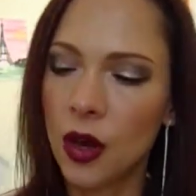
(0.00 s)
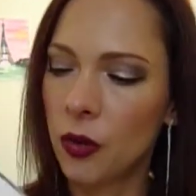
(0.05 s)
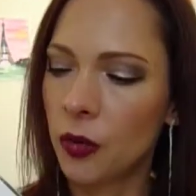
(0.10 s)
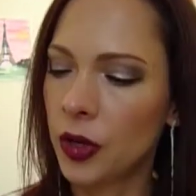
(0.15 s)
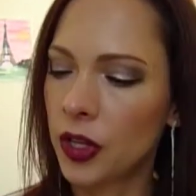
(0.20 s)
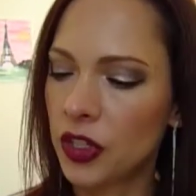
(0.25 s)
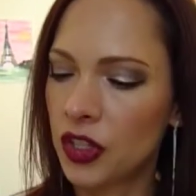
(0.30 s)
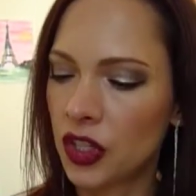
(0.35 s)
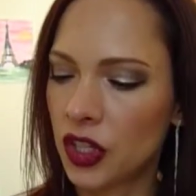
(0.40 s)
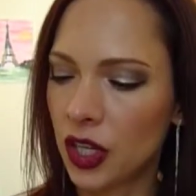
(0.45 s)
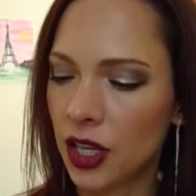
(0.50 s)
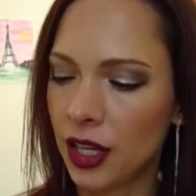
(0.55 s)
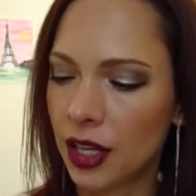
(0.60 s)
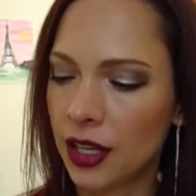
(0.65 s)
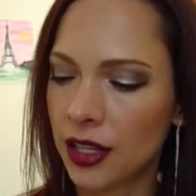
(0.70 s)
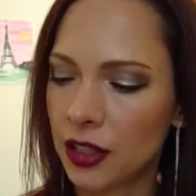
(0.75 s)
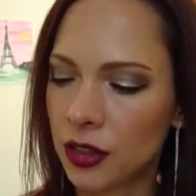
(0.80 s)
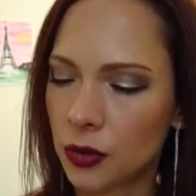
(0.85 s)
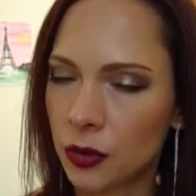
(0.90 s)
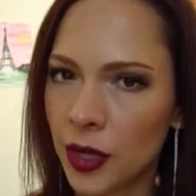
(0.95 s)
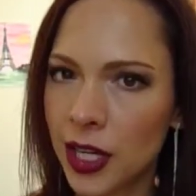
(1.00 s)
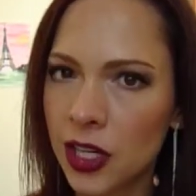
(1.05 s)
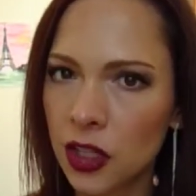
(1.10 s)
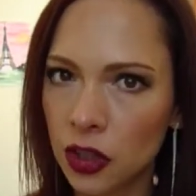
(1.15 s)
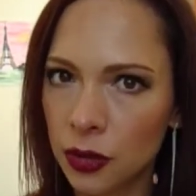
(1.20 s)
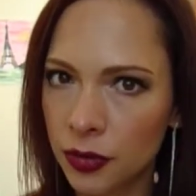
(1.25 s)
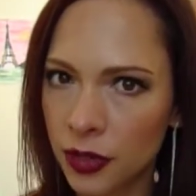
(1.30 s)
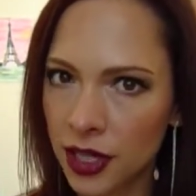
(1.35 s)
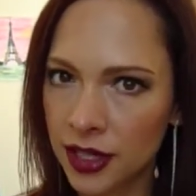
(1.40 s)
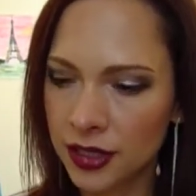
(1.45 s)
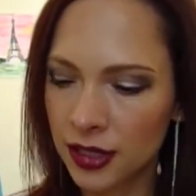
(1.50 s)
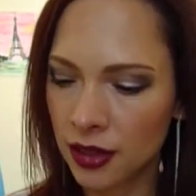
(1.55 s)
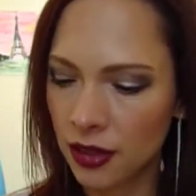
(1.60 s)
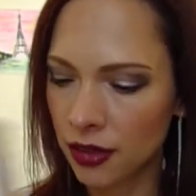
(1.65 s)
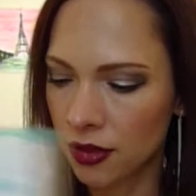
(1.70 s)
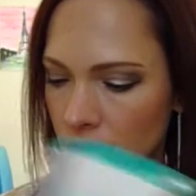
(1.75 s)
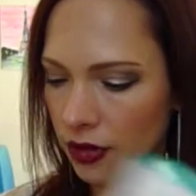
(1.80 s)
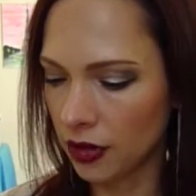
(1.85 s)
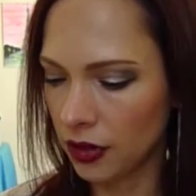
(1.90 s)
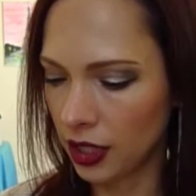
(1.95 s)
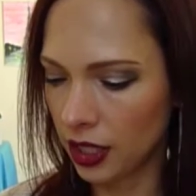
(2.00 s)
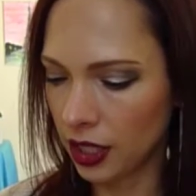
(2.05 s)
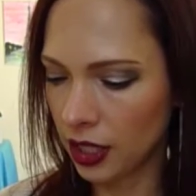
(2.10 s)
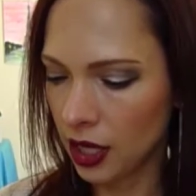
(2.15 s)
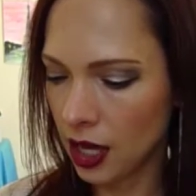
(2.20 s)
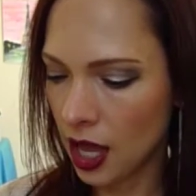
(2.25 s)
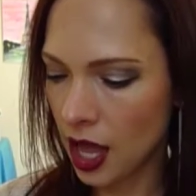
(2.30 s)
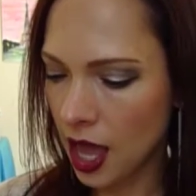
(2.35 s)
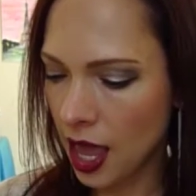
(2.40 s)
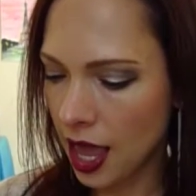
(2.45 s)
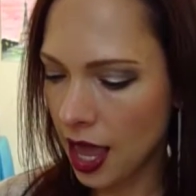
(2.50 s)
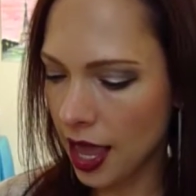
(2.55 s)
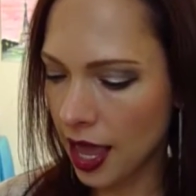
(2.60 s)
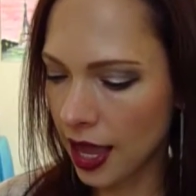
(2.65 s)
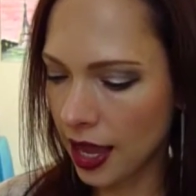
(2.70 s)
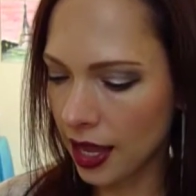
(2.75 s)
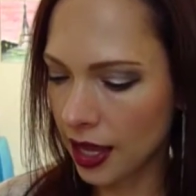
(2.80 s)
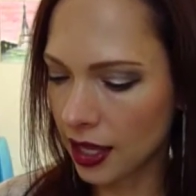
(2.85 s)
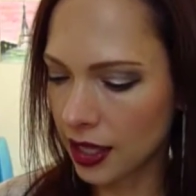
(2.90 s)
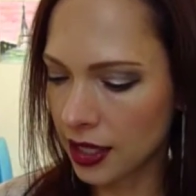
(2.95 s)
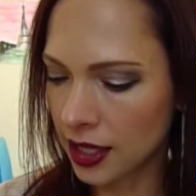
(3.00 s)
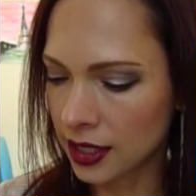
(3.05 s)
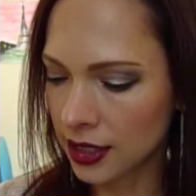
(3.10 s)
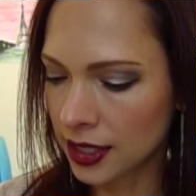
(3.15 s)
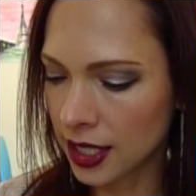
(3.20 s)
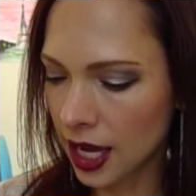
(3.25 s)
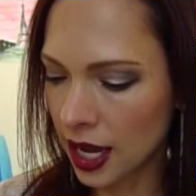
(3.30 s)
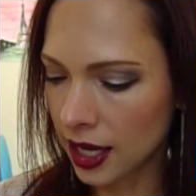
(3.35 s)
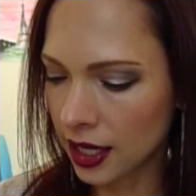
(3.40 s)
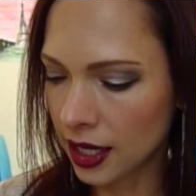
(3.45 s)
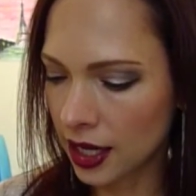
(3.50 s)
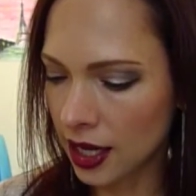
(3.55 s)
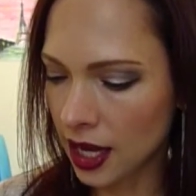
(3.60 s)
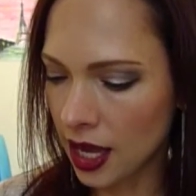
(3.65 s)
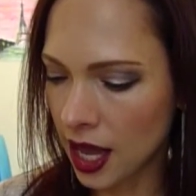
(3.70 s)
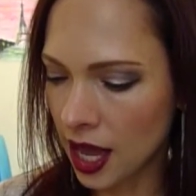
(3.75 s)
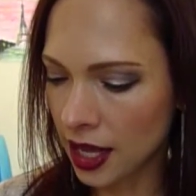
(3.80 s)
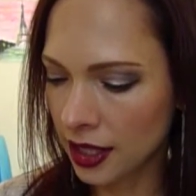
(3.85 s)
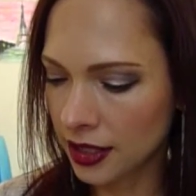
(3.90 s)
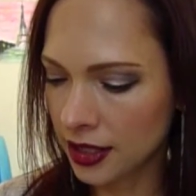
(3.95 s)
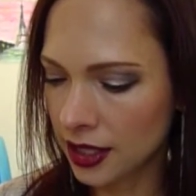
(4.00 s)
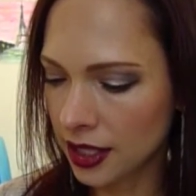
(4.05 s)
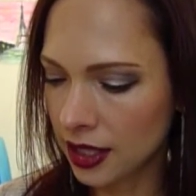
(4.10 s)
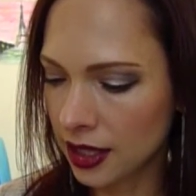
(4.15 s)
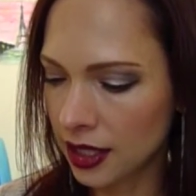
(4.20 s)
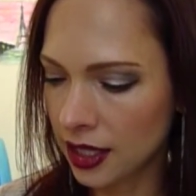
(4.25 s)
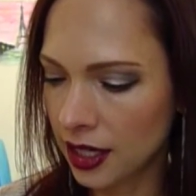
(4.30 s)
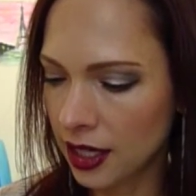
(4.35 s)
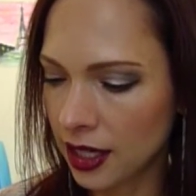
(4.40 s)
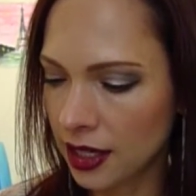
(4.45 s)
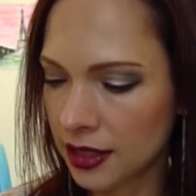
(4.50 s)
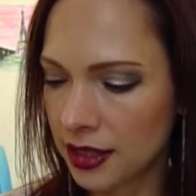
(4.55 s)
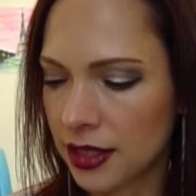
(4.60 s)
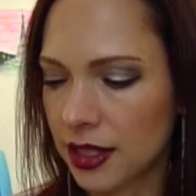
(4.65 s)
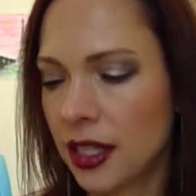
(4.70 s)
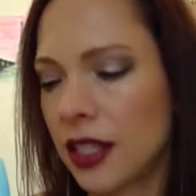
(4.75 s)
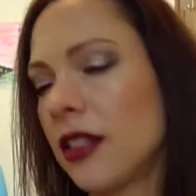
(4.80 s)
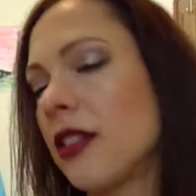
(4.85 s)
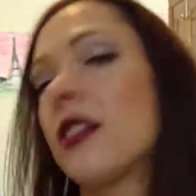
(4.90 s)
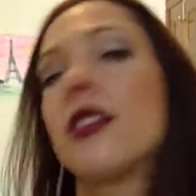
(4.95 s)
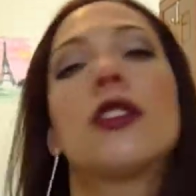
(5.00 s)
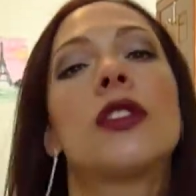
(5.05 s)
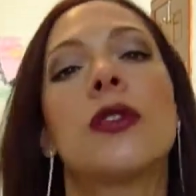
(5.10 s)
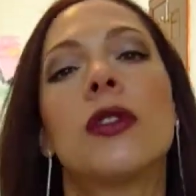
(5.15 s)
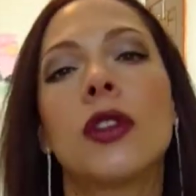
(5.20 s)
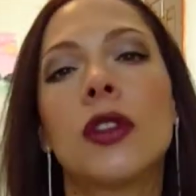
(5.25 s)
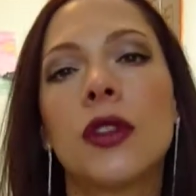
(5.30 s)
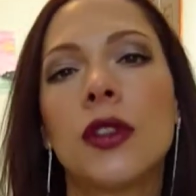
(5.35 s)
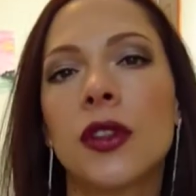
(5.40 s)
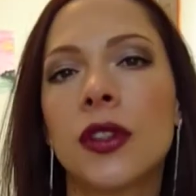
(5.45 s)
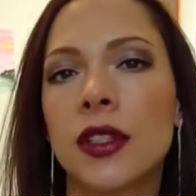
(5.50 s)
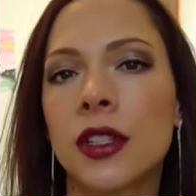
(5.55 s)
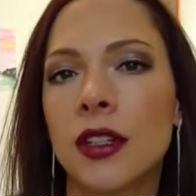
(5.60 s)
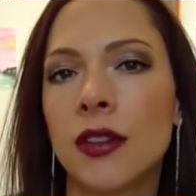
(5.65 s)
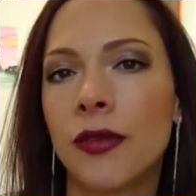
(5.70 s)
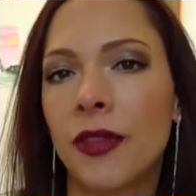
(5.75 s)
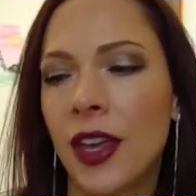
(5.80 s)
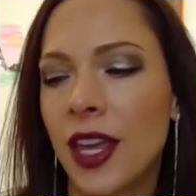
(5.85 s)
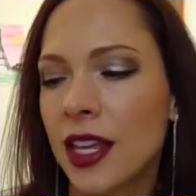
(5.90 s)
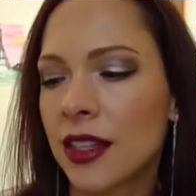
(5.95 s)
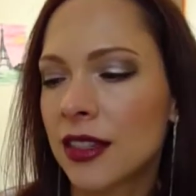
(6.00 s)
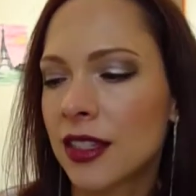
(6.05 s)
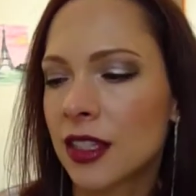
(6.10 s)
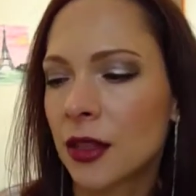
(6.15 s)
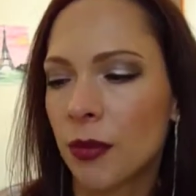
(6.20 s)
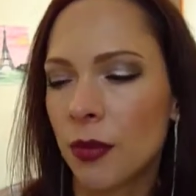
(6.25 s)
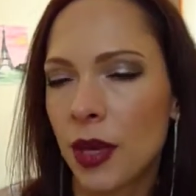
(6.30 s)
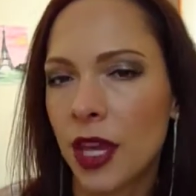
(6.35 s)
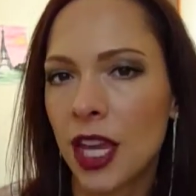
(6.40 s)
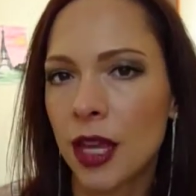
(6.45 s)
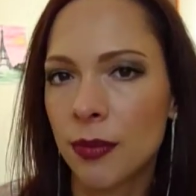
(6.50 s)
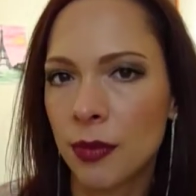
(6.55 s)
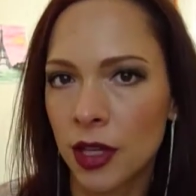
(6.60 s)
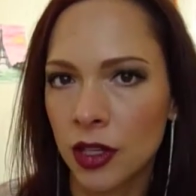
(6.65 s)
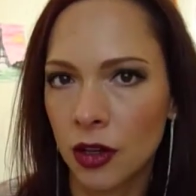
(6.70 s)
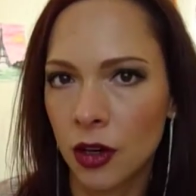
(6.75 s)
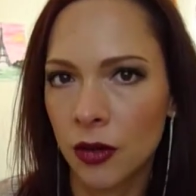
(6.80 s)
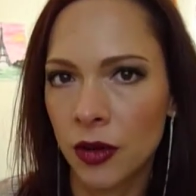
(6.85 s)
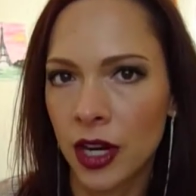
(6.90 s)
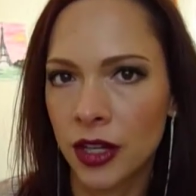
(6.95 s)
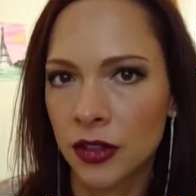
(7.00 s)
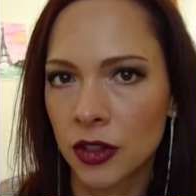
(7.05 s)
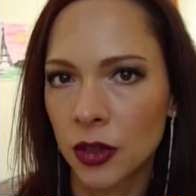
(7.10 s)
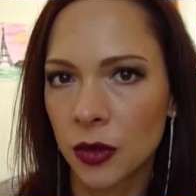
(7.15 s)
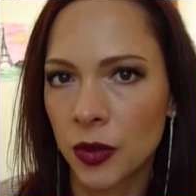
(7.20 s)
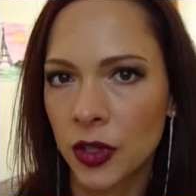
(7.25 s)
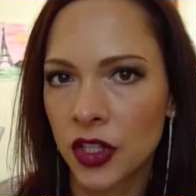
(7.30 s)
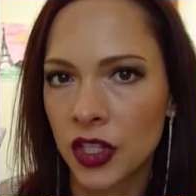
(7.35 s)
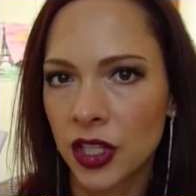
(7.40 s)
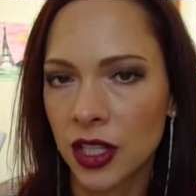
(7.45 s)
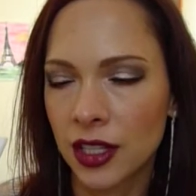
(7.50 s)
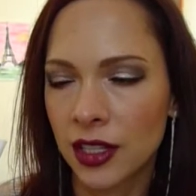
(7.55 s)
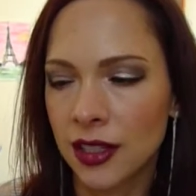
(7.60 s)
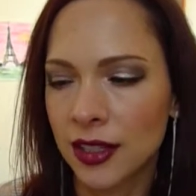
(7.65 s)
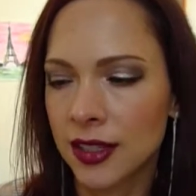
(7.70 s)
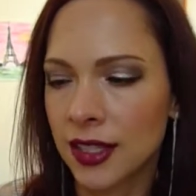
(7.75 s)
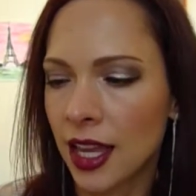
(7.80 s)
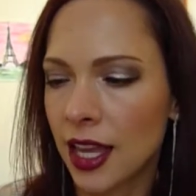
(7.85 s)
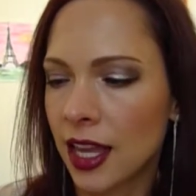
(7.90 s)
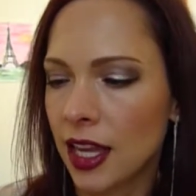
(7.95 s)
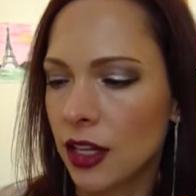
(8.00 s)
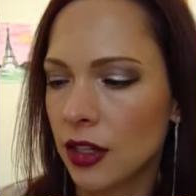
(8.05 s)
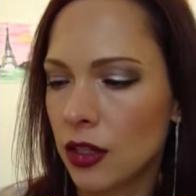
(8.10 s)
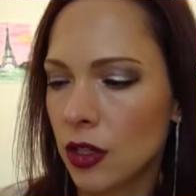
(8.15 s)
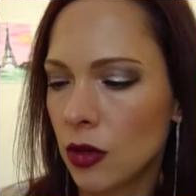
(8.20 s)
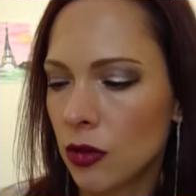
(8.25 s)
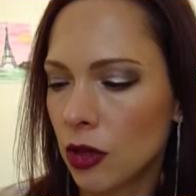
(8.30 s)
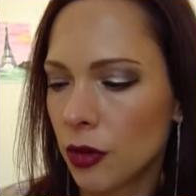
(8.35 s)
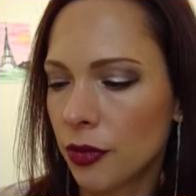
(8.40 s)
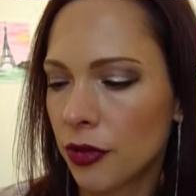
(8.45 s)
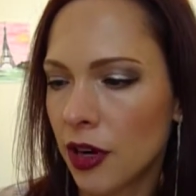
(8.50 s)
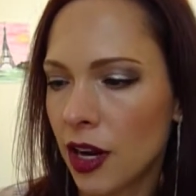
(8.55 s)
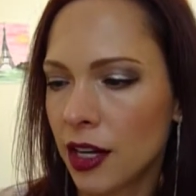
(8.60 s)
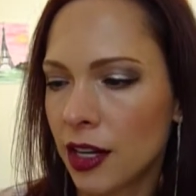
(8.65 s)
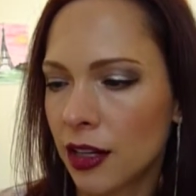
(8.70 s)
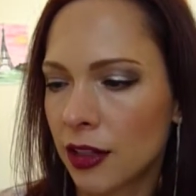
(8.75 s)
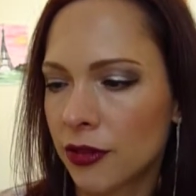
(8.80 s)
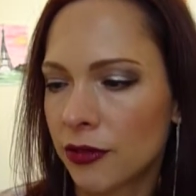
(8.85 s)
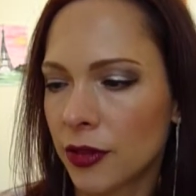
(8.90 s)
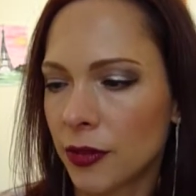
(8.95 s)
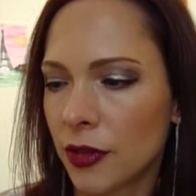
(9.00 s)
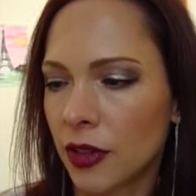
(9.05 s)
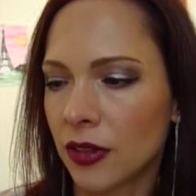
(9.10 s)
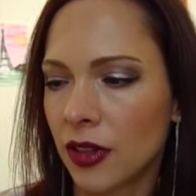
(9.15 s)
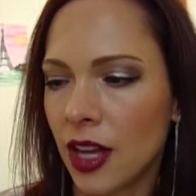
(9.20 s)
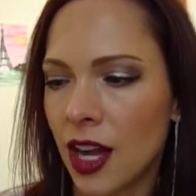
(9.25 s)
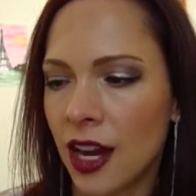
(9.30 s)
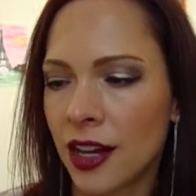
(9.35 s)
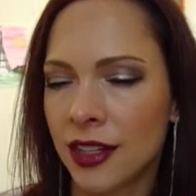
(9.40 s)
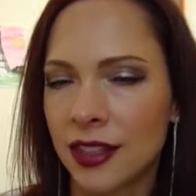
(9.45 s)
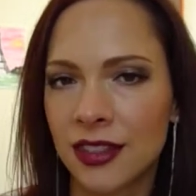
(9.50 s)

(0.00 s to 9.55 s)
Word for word: which is regular price at 30 and I got the SkinCeuticals Advanced Pigment Corrector, which is a newer product from their line.